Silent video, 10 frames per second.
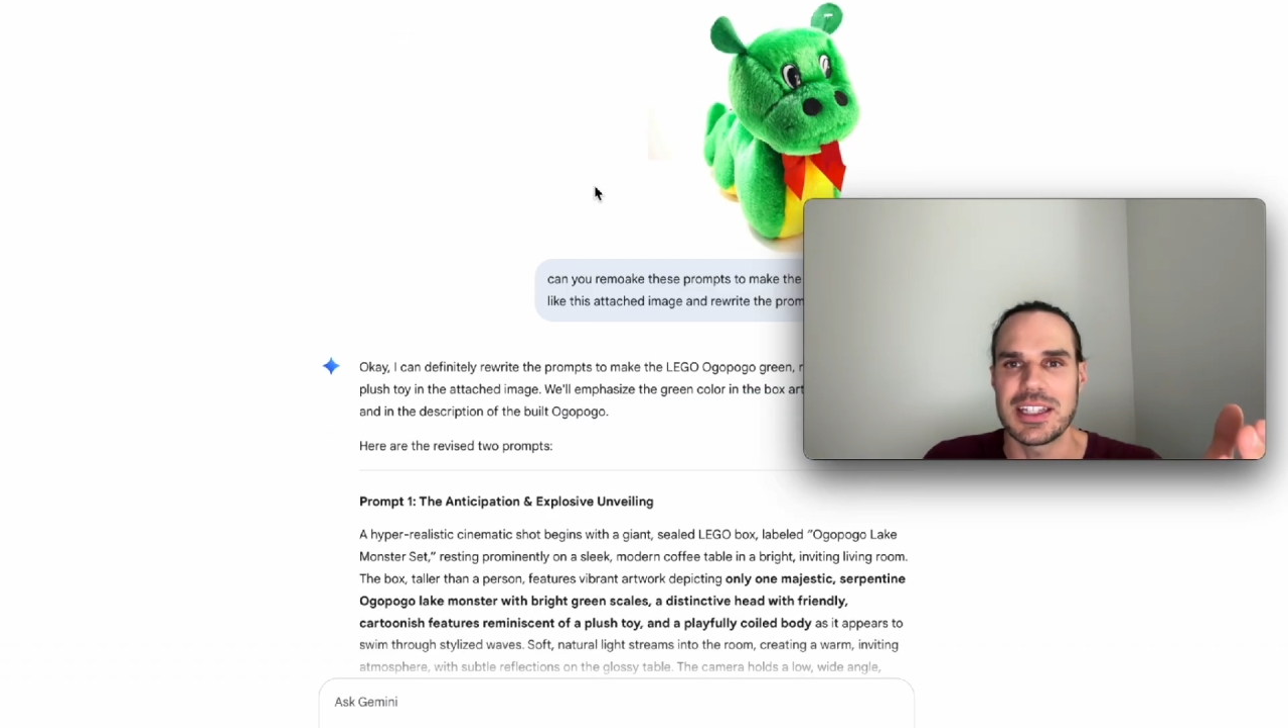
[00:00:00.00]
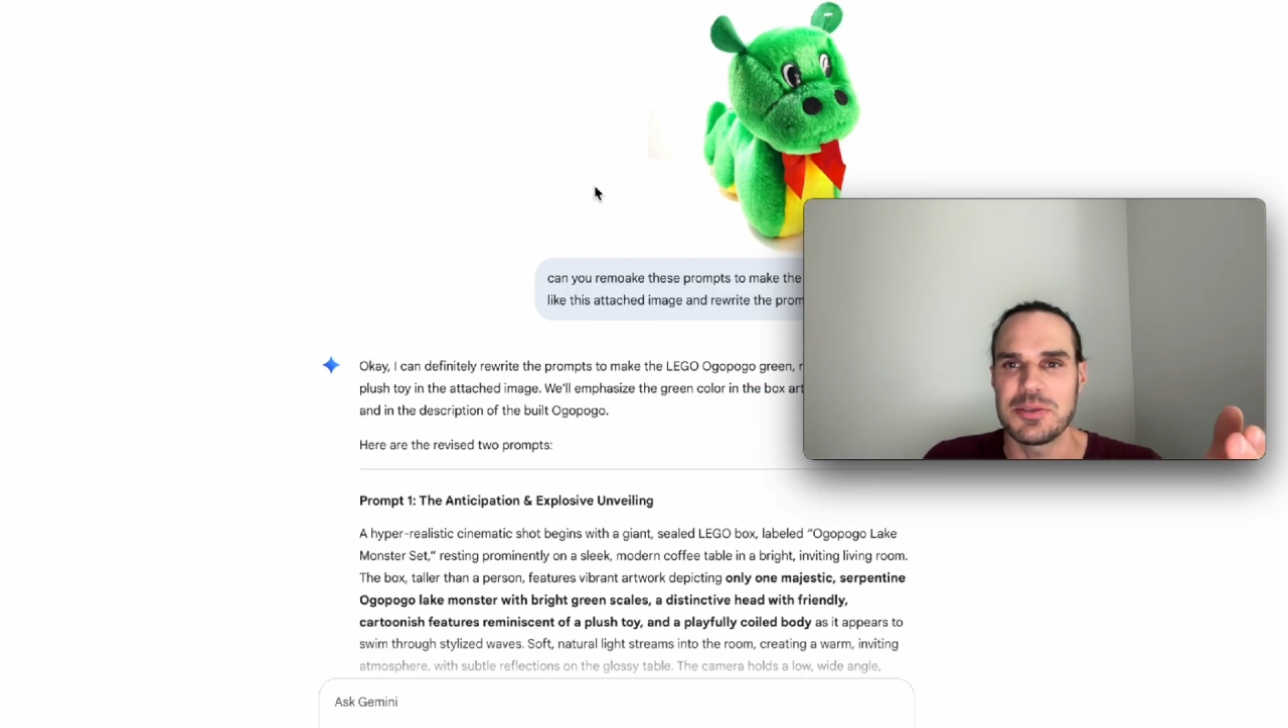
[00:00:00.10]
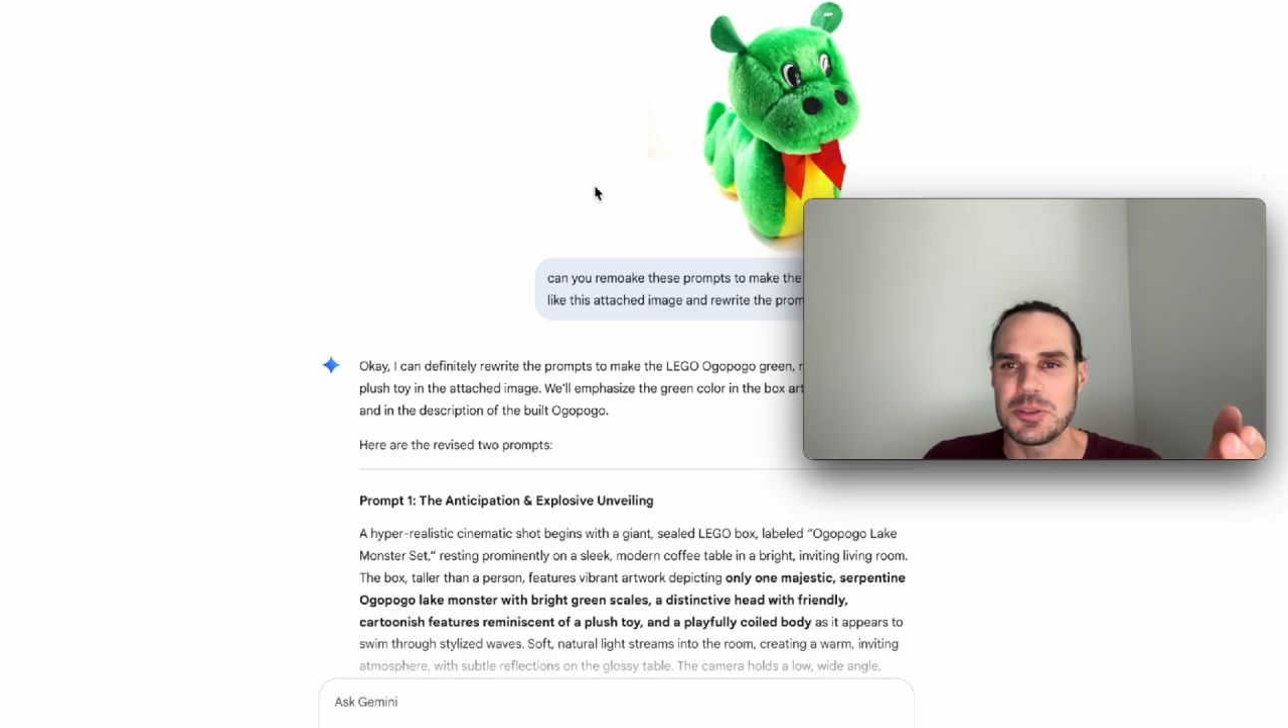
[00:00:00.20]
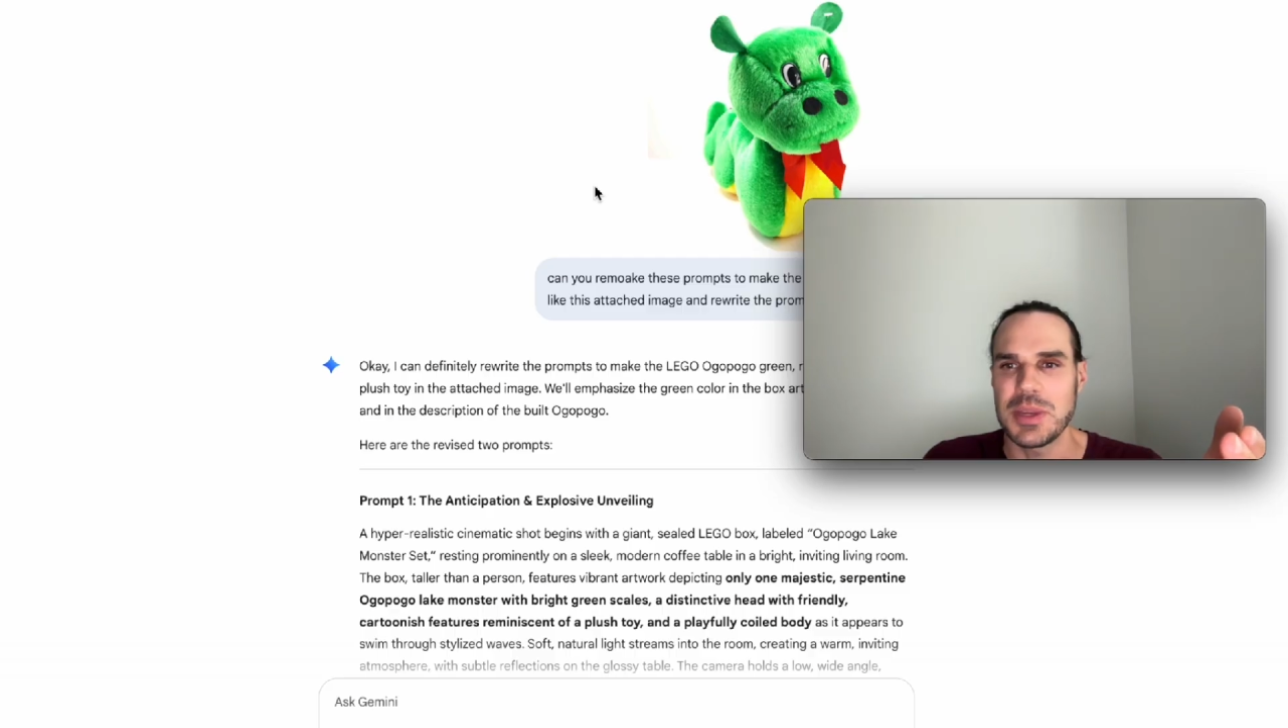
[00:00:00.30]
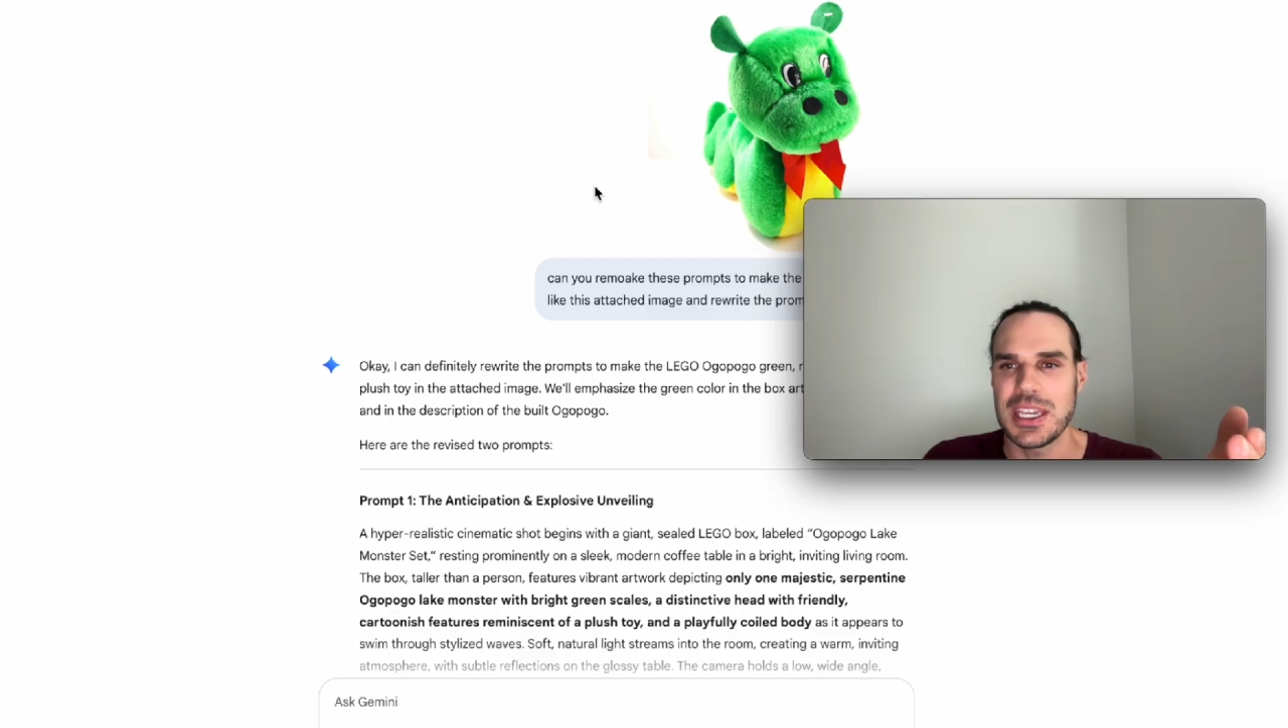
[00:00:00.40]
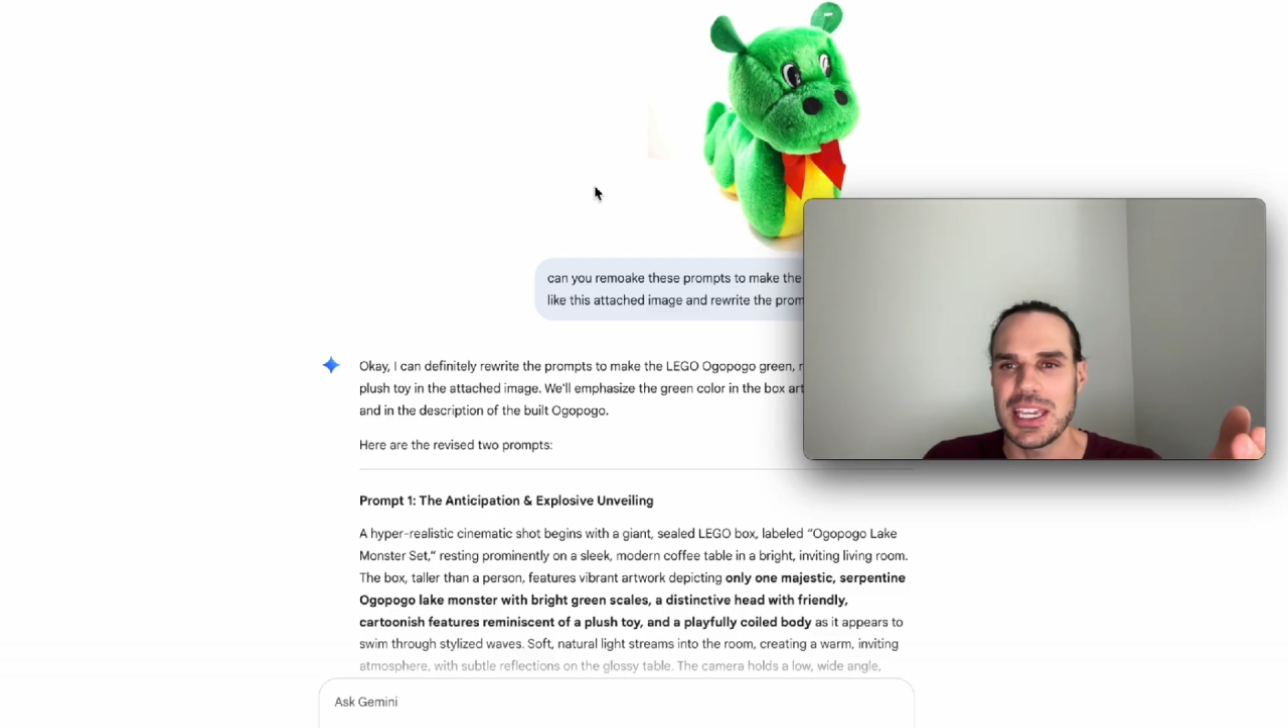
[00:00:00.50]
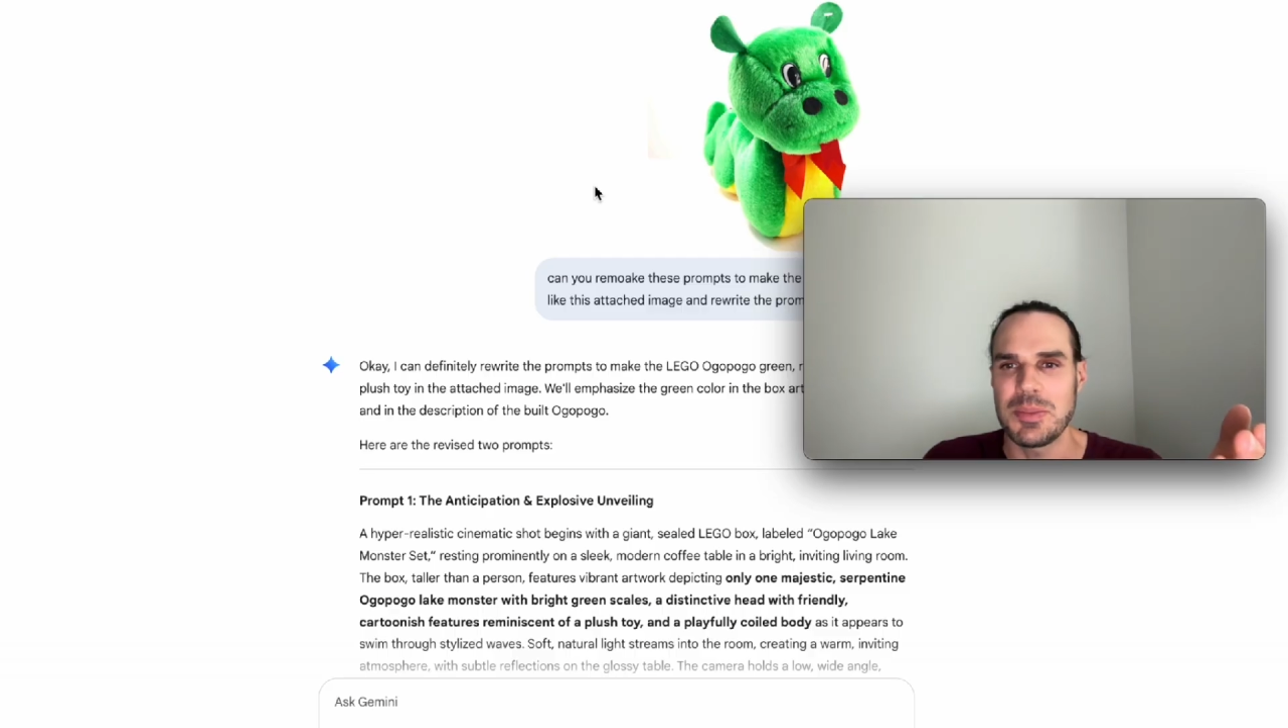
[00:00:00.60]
then it was making